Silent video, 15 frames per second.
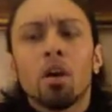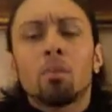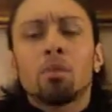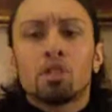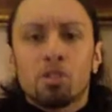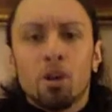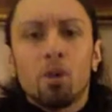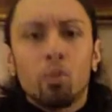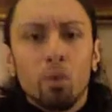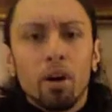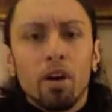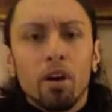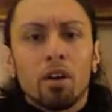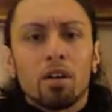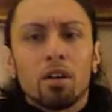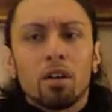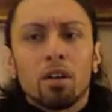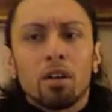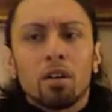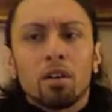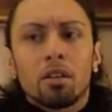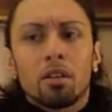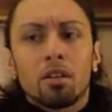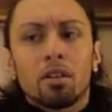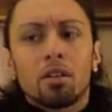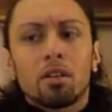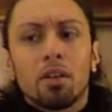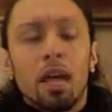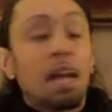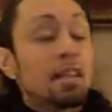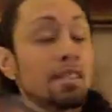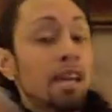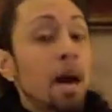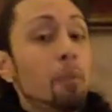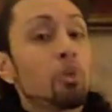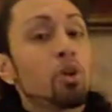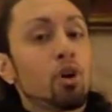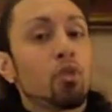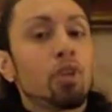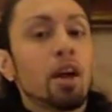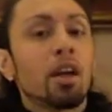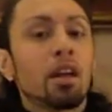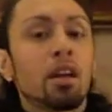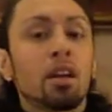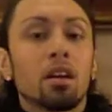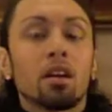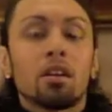But somewhere, and it's happened already,